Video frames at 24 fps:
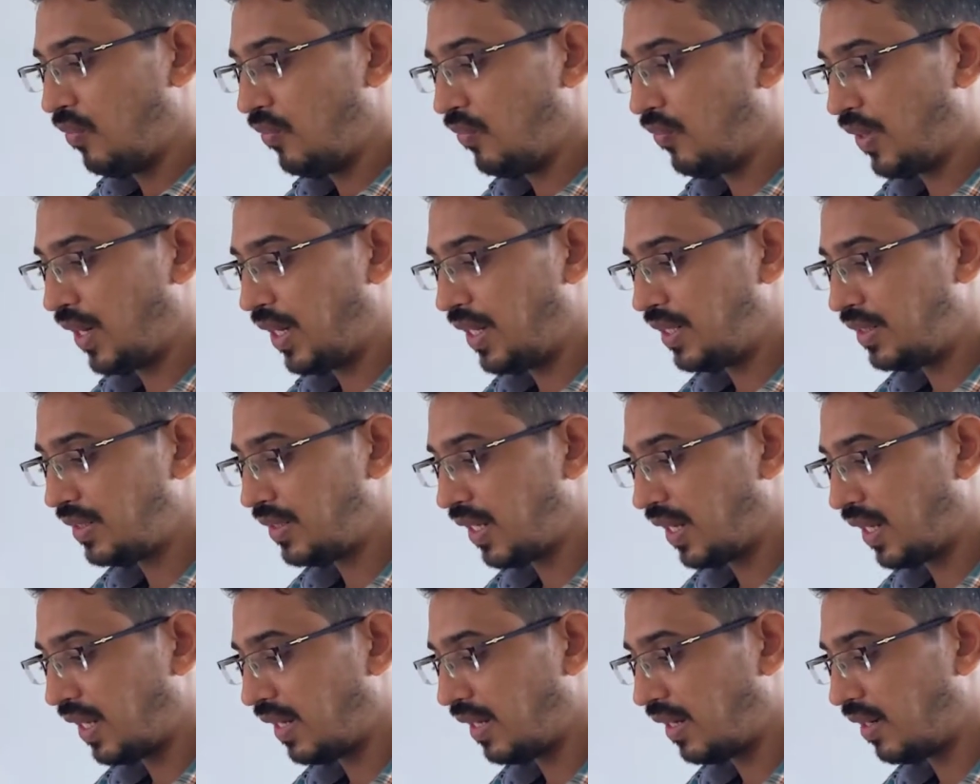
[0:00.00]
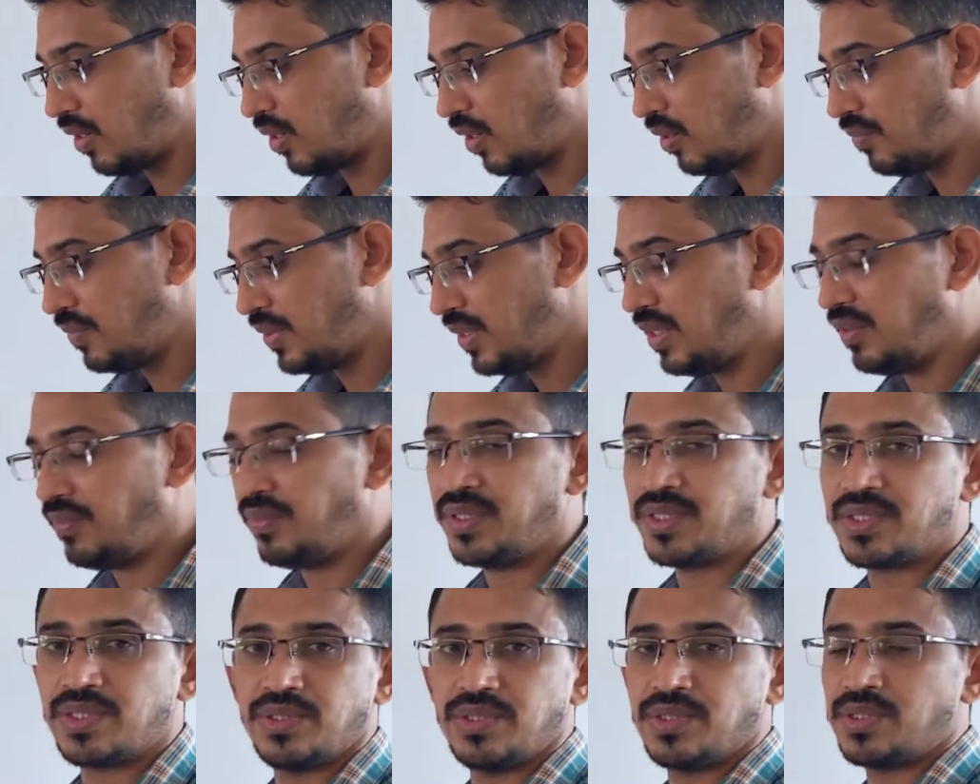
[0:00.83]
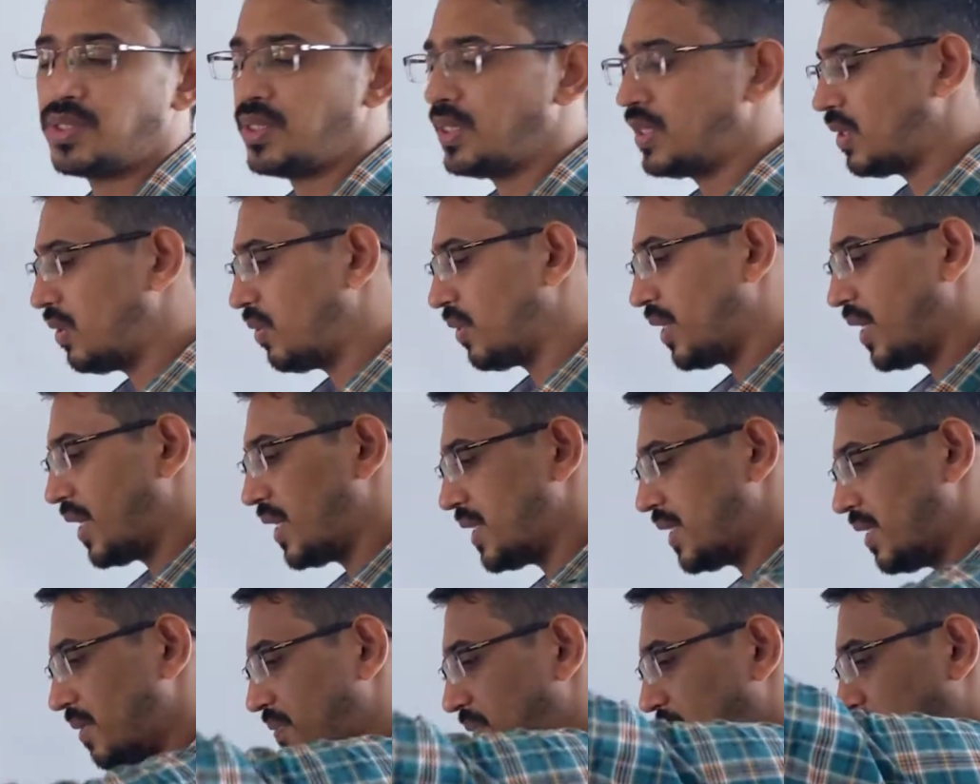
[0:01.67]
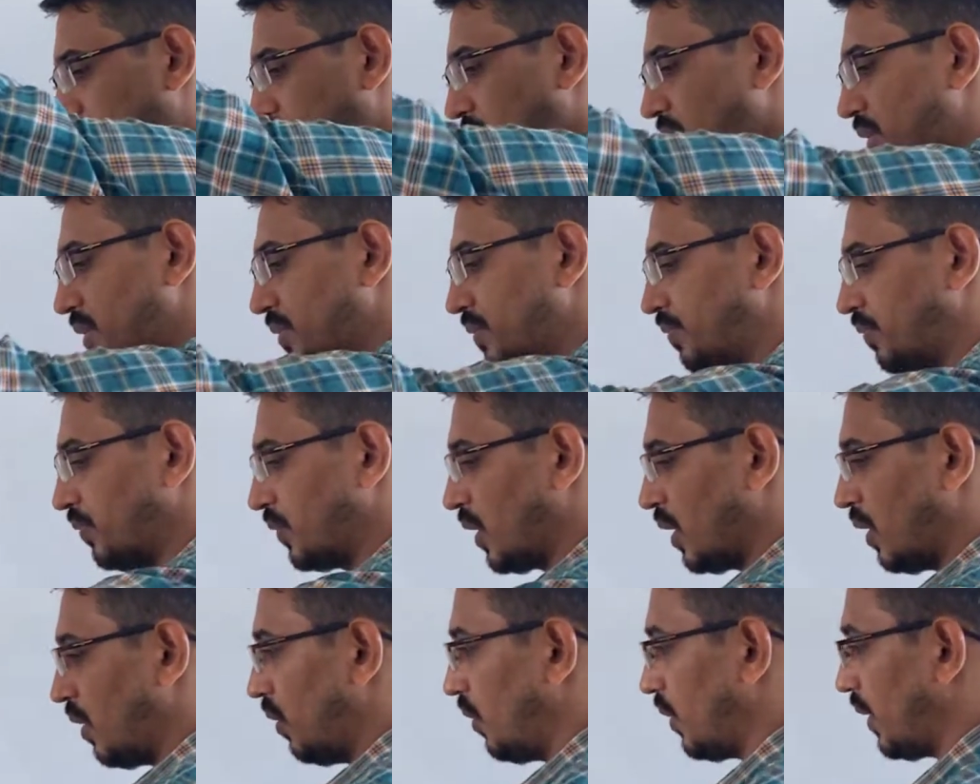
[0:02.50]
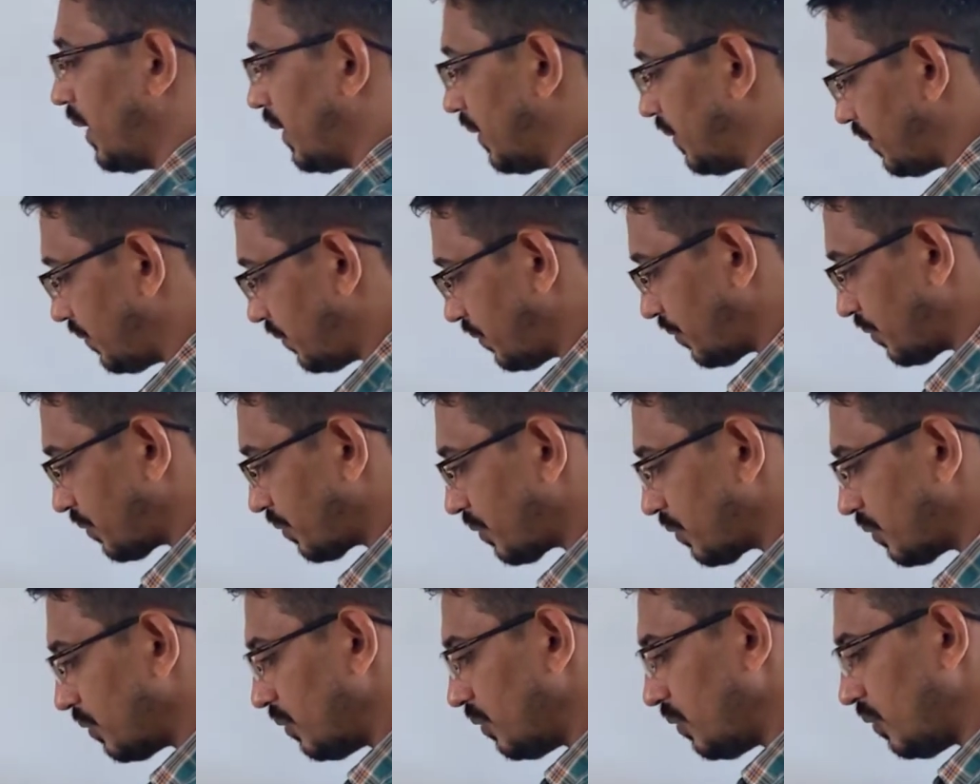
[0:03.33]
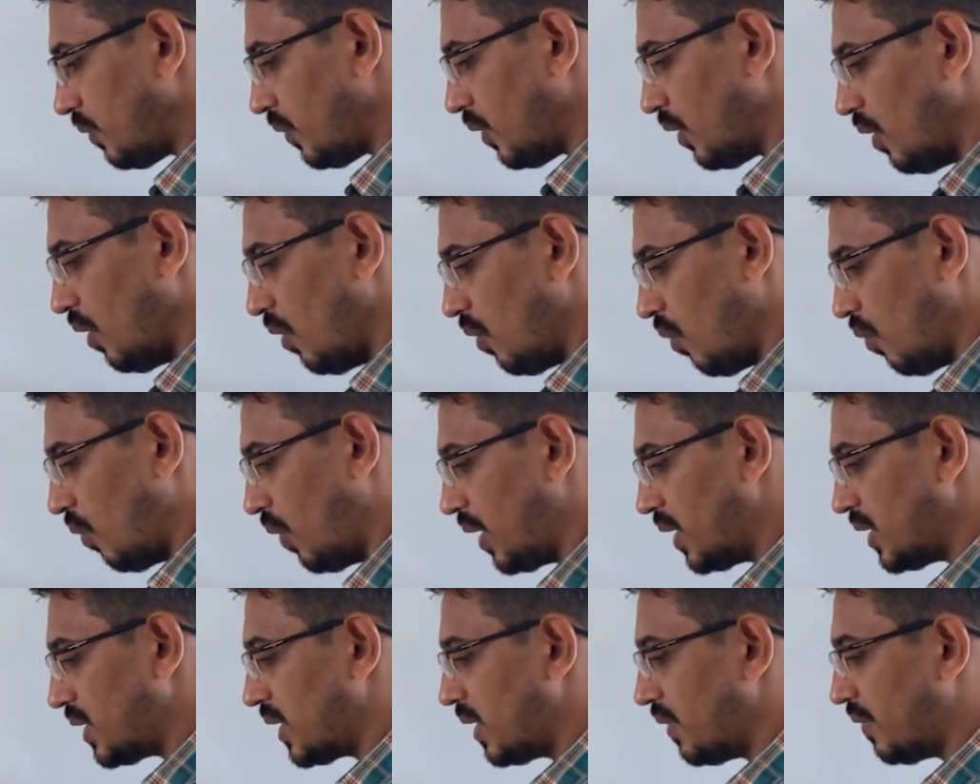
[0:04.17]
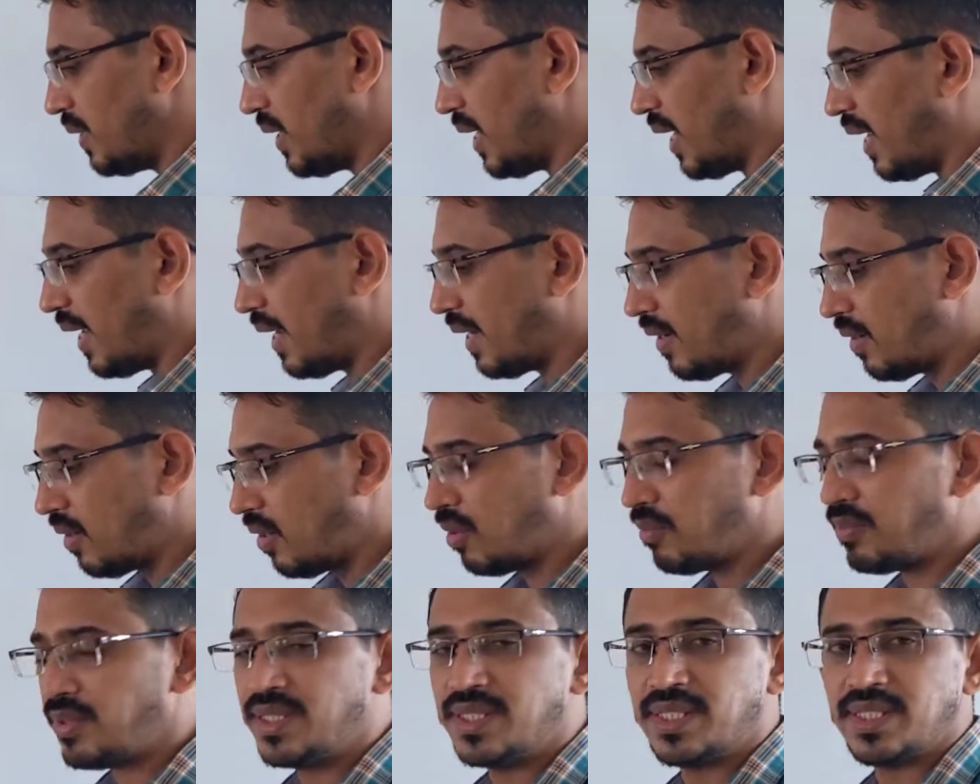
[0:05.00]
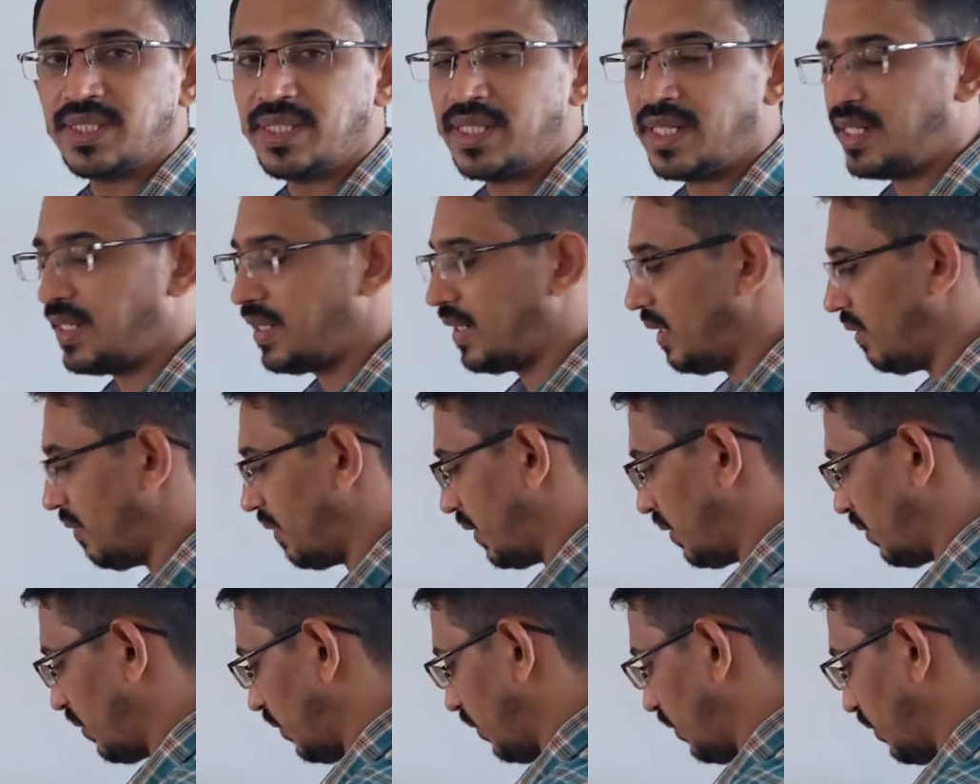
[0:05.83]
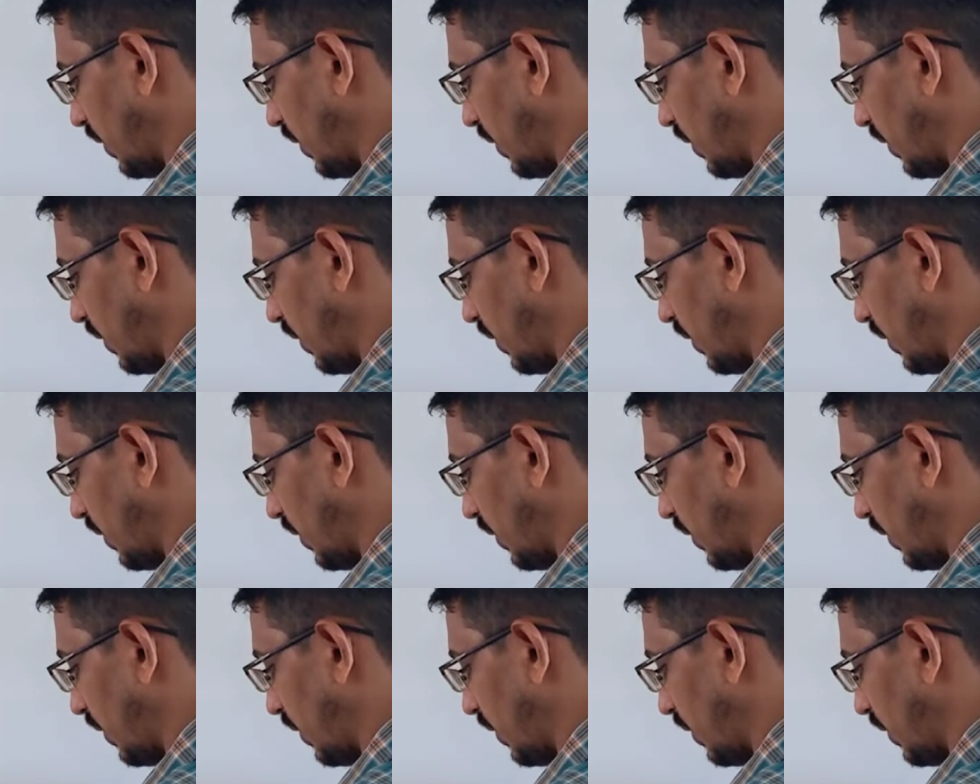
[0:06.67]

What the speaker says: Find the angle of deviation. This is looking a simple question. Look here. What is given? Angle of incident given to you.